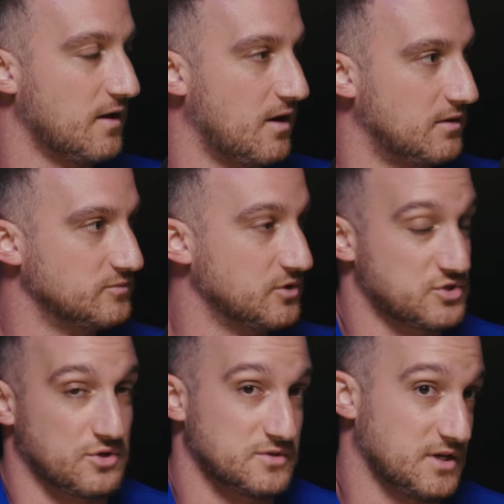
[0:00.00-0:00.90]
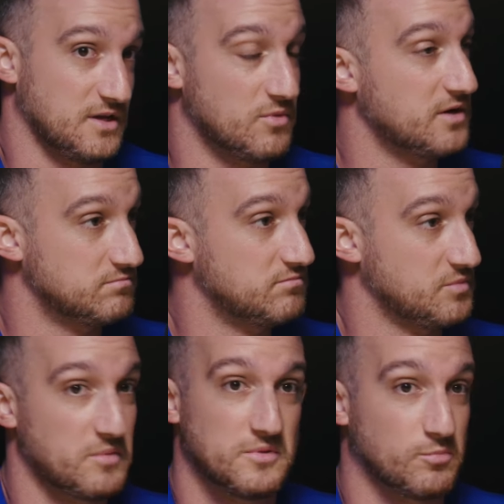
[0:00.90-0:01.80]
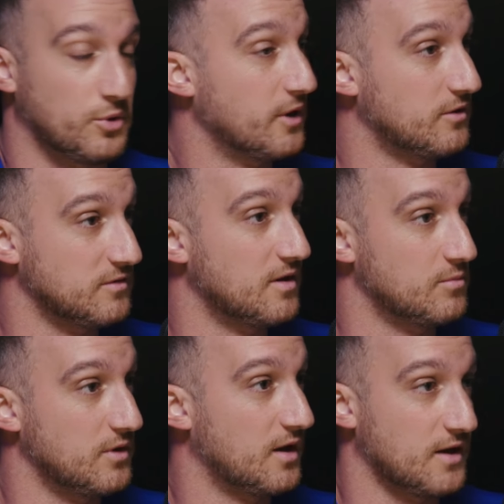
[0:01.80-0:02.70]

um, you know, shows that he might he might be a player in the NBA,